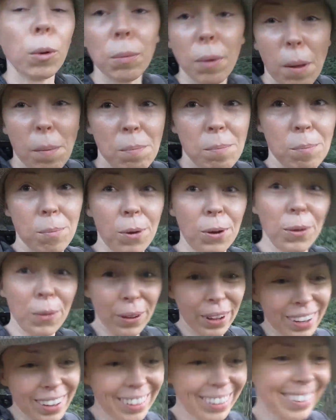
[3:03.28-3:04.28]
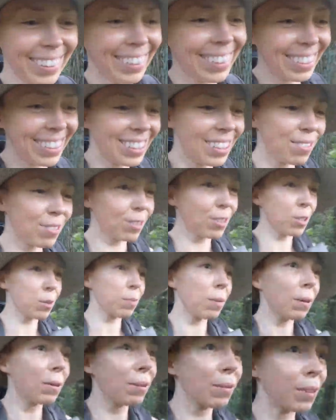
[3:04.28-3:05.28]
warmed up pretty quick because the
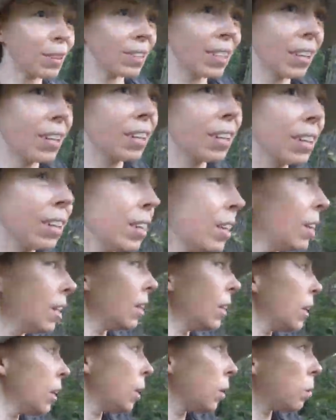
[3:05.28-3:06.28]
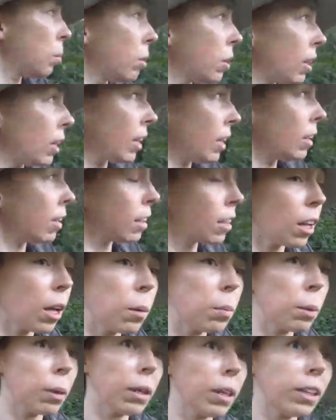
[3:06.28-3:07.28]
first bit was pretty
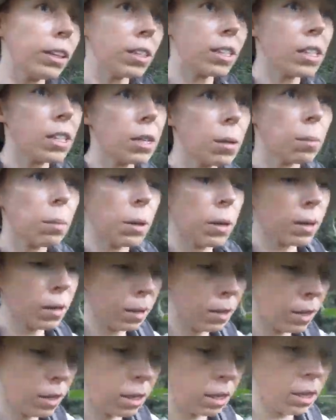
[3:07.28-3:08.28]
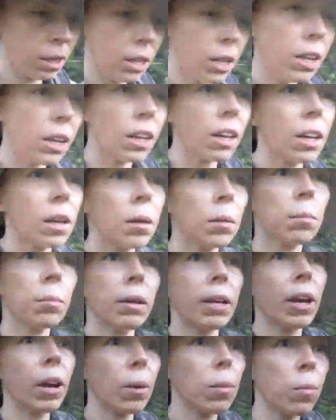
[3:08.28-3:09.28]
uphill and steep.
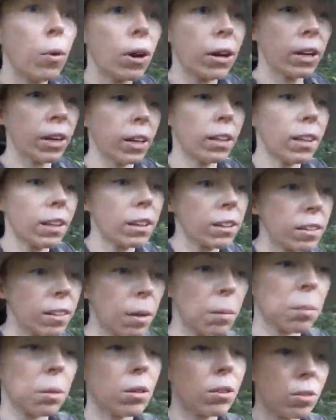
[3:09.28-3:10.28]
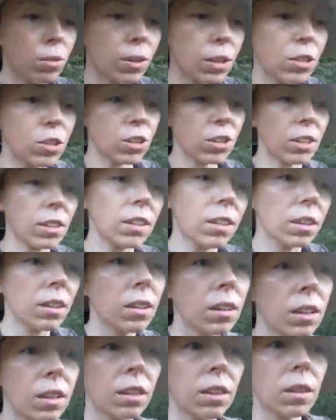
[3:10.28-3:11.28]
But now I'm walking along the top of this ridge and
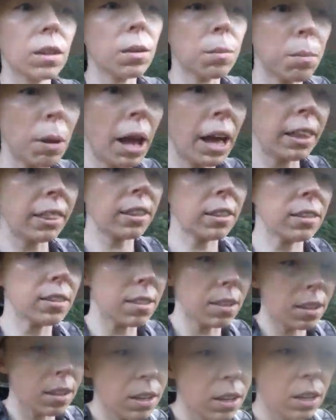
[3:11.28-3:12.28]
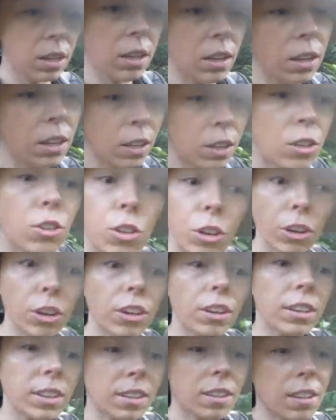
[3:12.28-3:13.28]
the path is
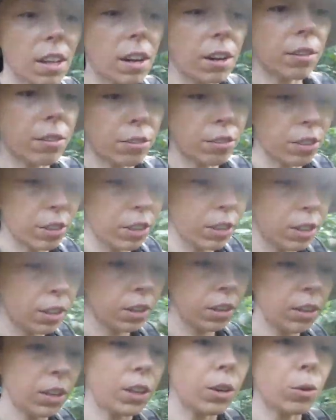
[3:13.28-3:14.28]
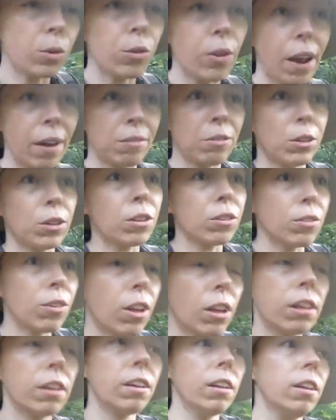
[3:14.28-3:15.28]
dirt instead of, gravel and
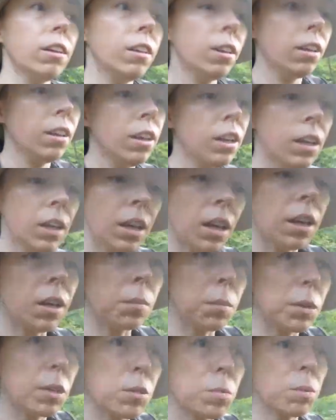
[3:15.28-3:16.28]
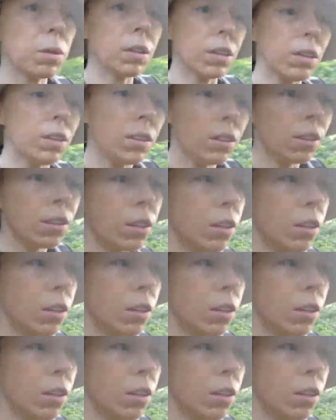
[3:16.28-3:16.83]
rock. It's pretty